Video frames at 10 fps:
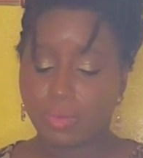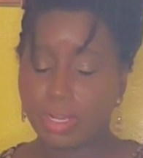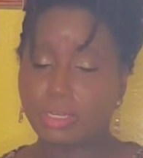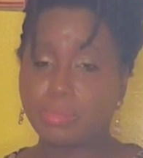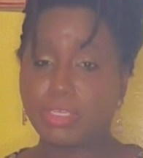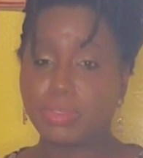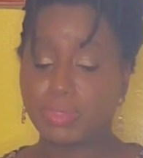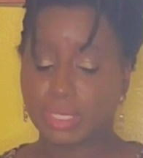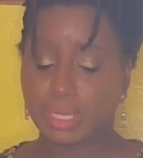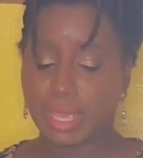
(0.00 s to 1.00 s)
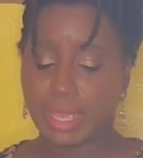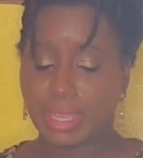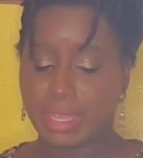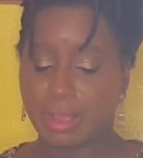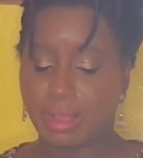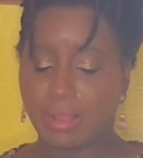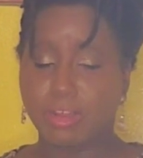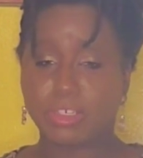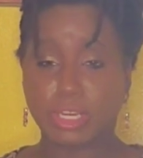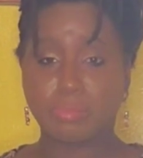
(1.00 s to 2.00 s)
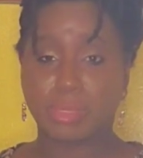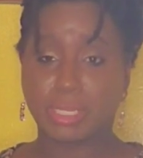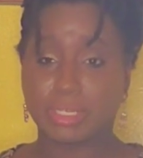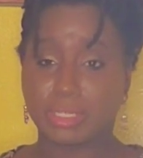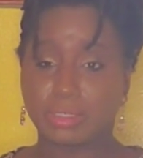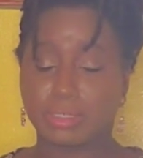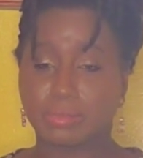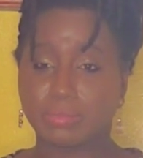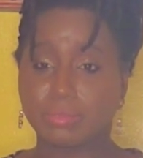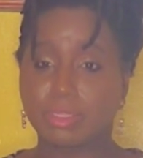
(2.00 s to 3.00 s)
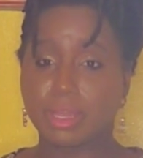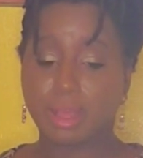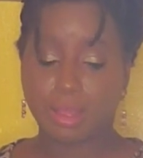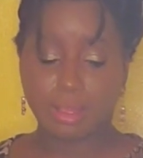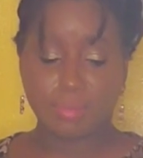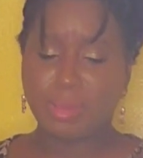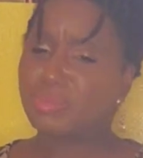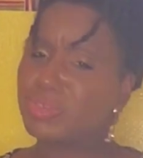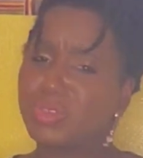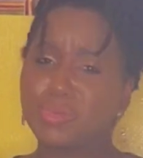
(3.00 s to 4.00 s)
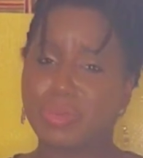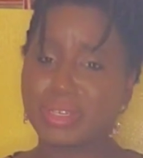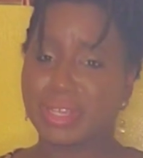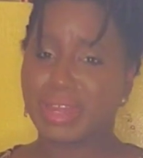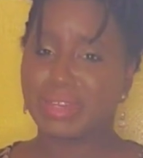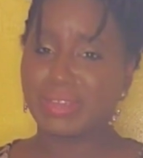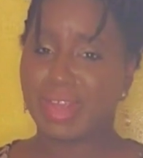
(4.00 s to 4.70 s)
We're going to be using a heart-shaped pendant. I'm super excited, you